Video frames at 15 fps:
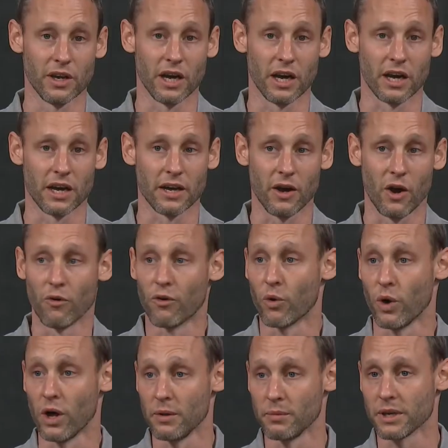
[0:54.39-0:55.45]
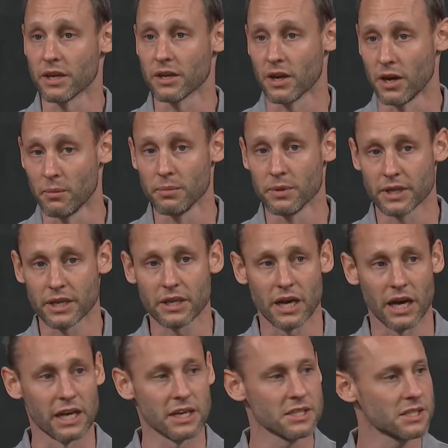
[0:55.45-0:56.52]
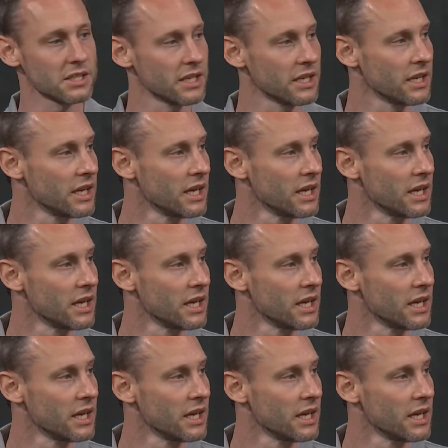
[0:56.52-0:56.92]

uh, overwhelming and humbling, honestly.